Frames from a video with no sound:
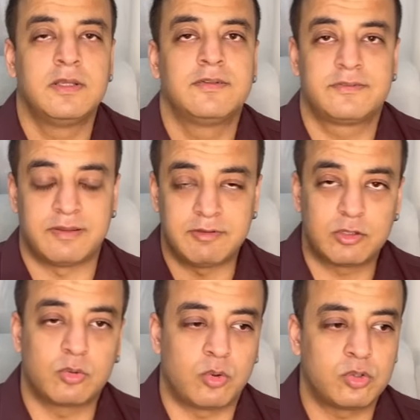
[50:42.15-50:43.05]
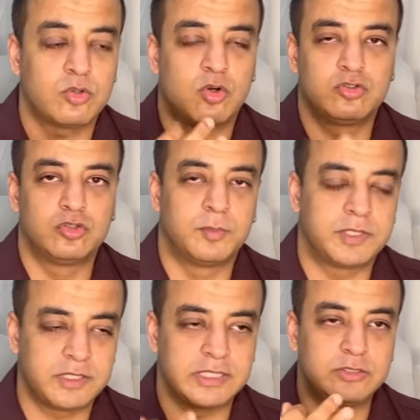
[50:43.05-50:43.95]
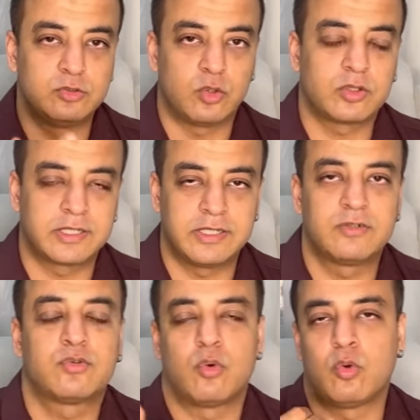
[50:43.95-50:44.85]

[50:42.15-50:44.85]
seventh lord or jupiter in your case